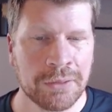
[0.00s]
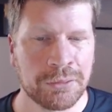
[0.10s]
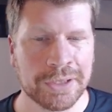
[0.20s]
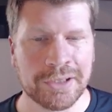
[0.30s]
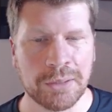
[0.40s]

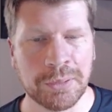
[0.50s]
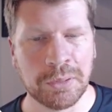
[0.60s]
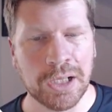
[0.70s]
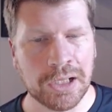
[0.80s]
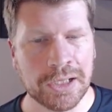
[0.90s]
For
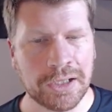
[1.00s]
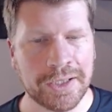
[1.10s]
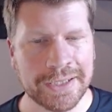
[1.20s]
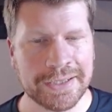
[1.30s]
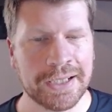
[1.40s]
example, earlier
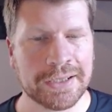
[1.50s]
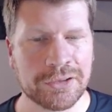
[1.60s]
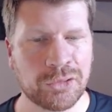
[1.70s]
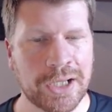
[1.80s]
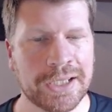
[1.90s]
I
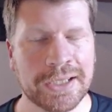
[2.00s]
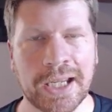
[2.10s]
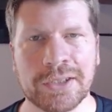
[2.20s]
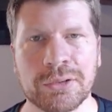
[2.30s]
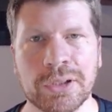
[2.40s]
ticked tracking
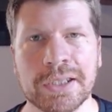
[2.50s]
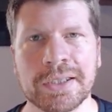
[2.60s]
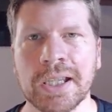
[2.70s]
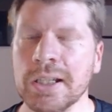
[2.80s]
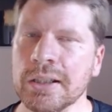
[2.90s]

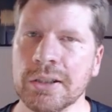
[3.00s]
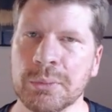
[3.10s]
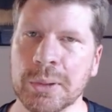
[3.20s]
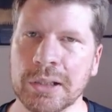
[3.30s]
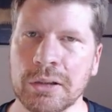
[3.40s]
categories
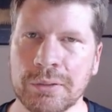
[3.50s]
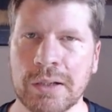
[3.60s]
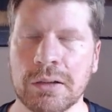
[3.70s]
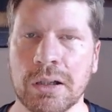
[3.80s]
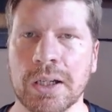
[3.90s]
because with a lot of
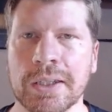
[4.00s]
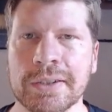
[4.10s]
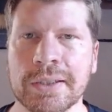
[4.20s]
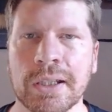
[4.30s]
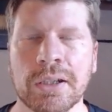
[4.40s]
our
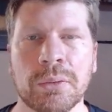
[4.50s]
clients,